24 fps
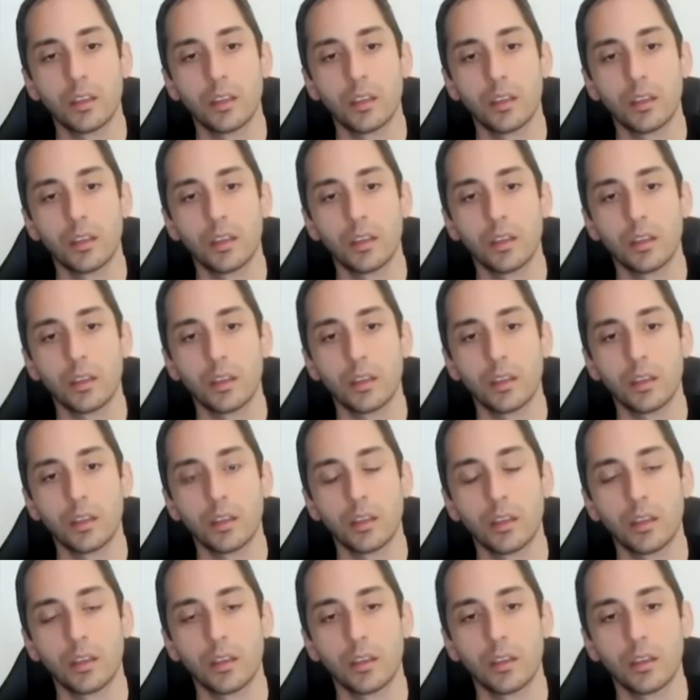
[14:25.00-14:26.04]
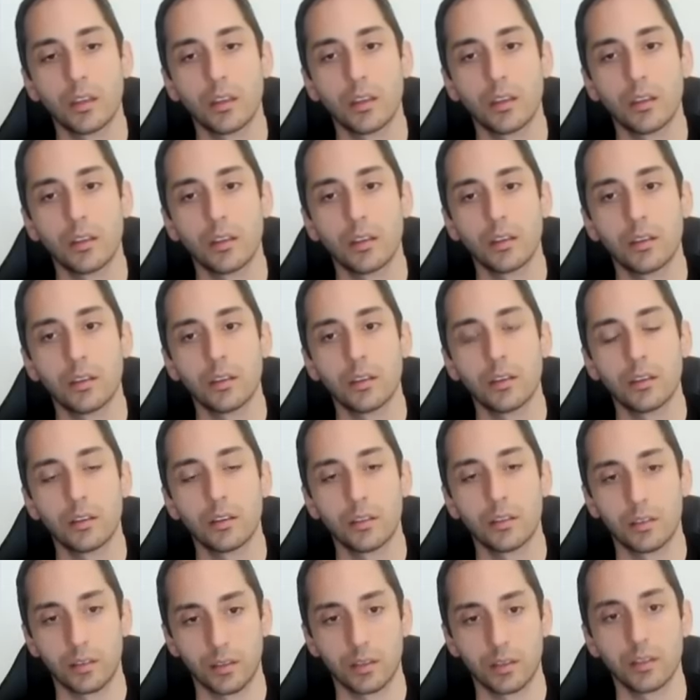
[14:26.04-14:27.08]

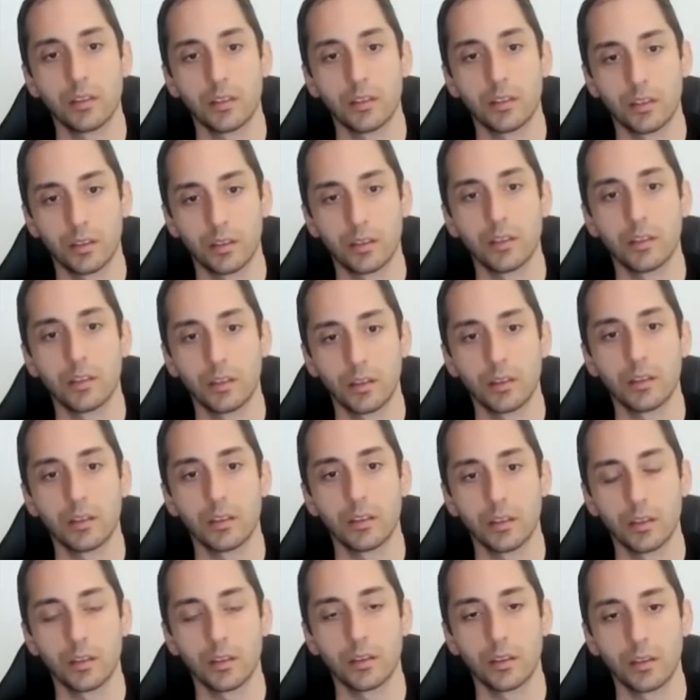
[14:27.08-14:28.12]
[no speech]